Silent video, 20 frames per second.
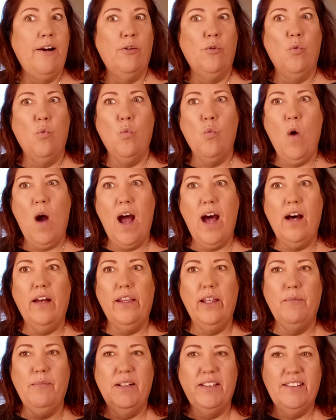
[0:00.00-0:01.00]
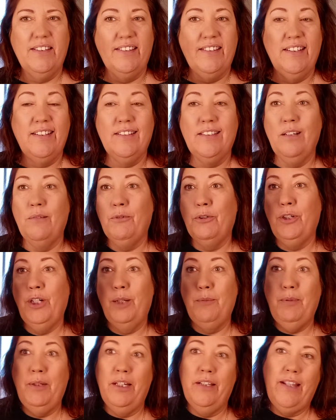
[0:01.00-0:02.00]
Wow, they must have seen something
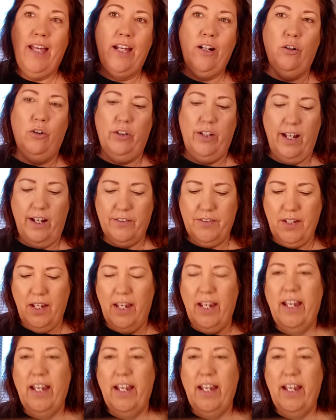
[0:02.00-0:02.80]
creepy in that old house.